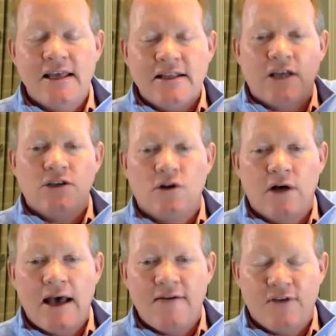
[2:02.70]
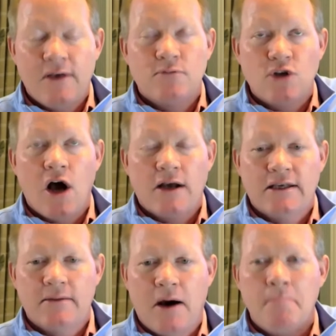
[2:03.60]
I think that you'll have him
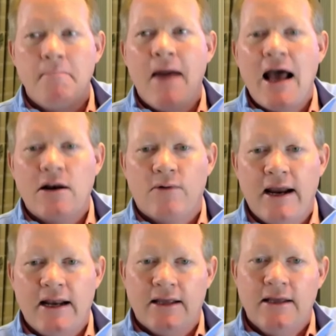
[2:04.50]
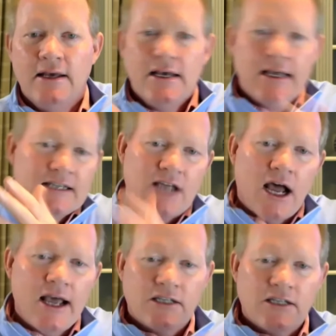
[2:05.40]
talking about moderating his
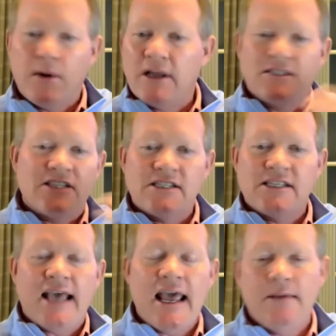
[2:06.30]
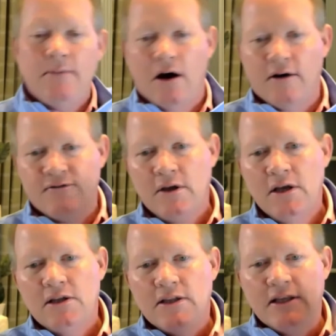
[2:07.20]
hikes. But it's this game of
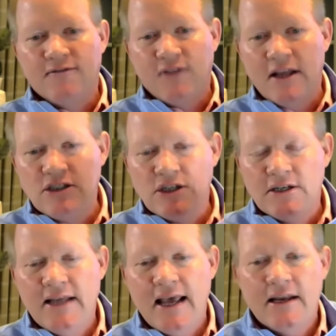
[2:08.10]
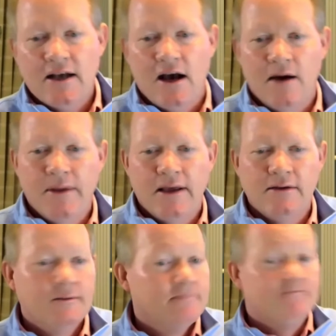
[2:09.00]
the inflation data
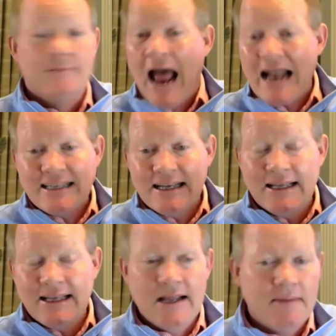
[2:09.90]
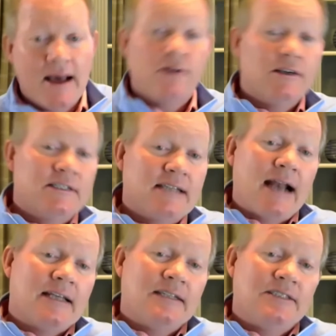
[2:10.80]
coming, not getting any better. He's got
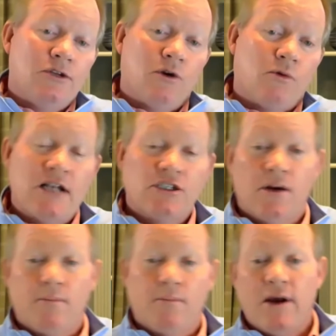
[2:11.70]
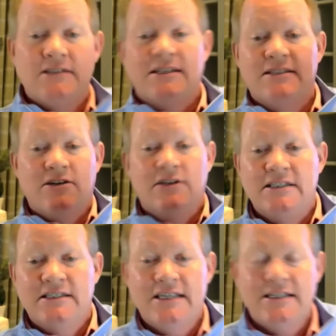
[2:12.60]
to continue to ratchet up rates until he
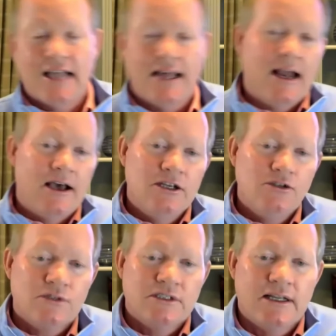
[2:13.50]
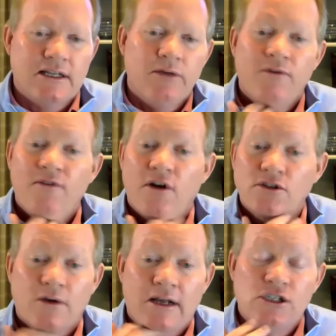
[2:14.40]
sees that. Now, interestingly, we've
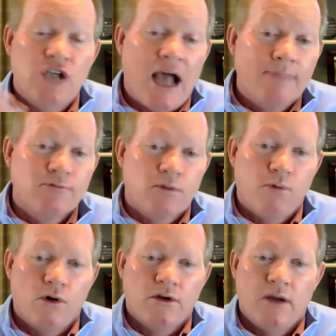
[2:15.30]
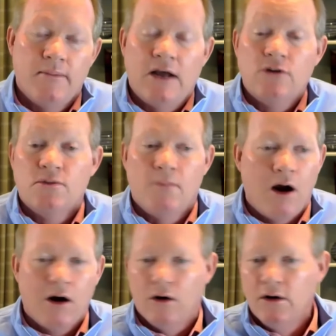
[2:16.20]
also got a jobs report coming out
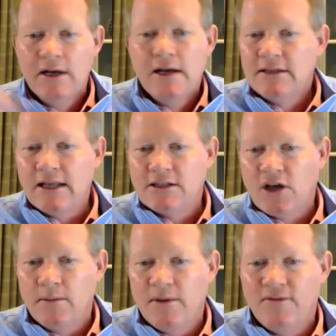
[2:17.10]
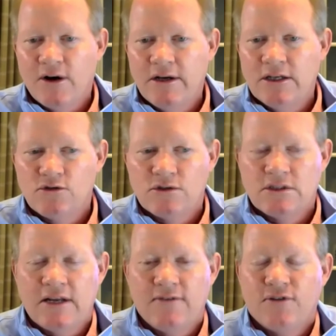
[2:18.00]
tomorrow that's going to be very
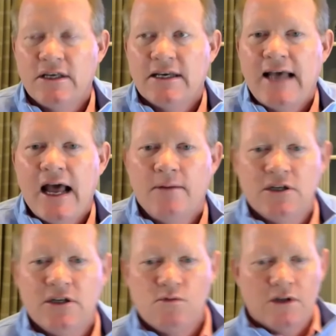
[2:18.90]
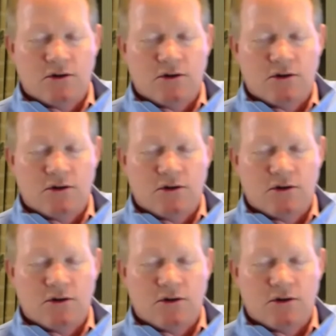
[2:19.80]
interesting for the economy as well.